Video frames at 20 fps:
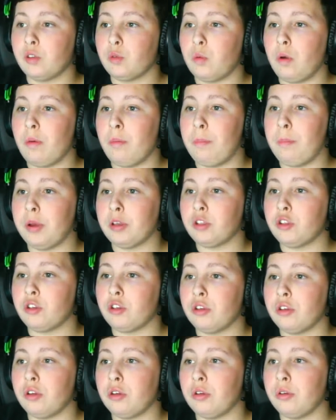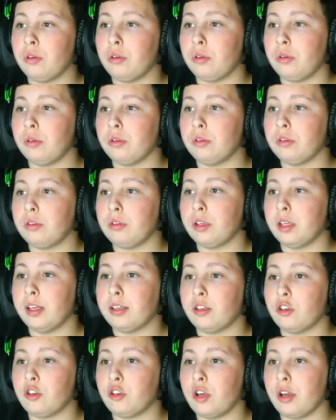what must you do to get a
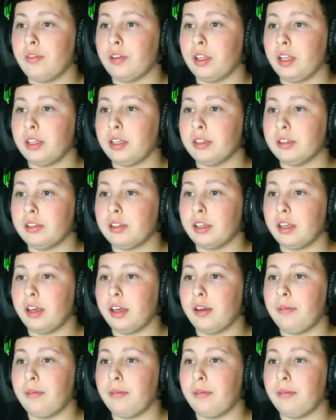driving license again?